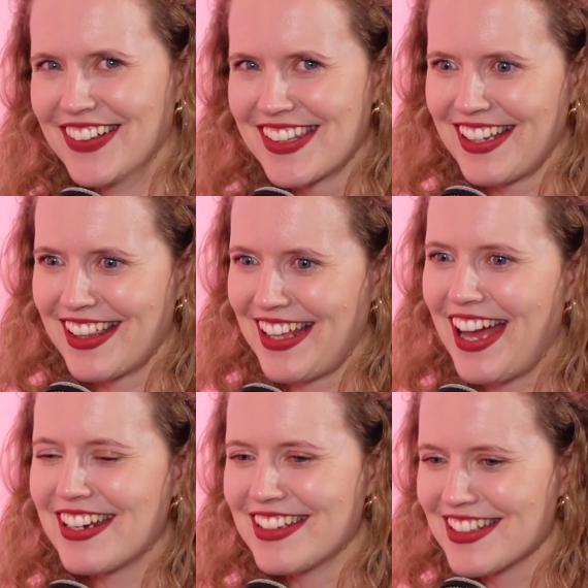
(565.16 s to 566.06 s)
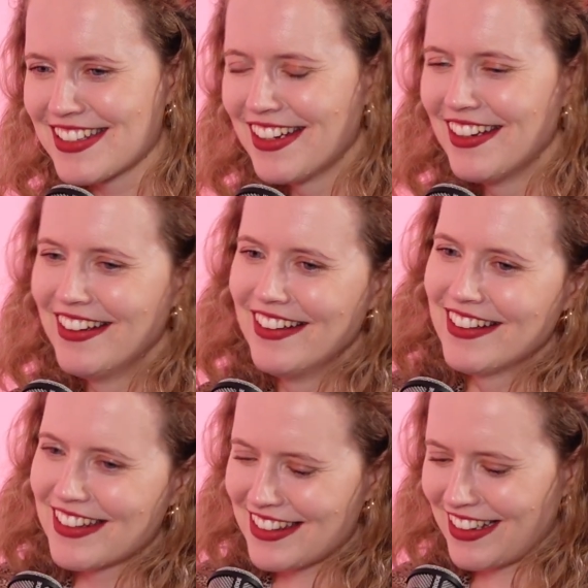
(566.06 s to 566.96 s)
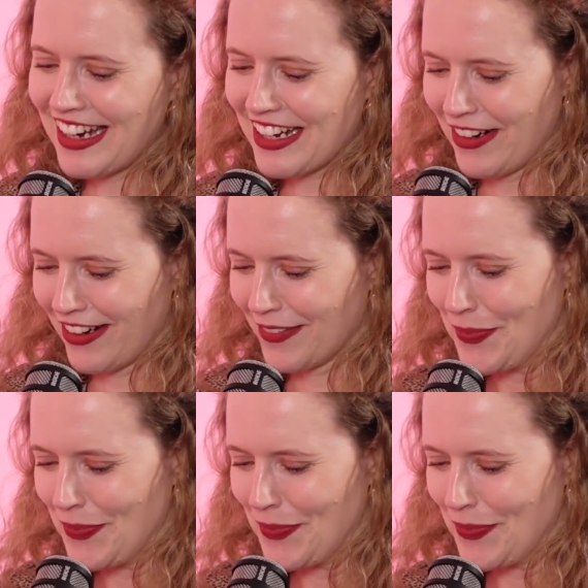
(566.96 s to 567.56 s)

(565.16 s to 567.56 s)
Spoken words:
was like, that is psycho.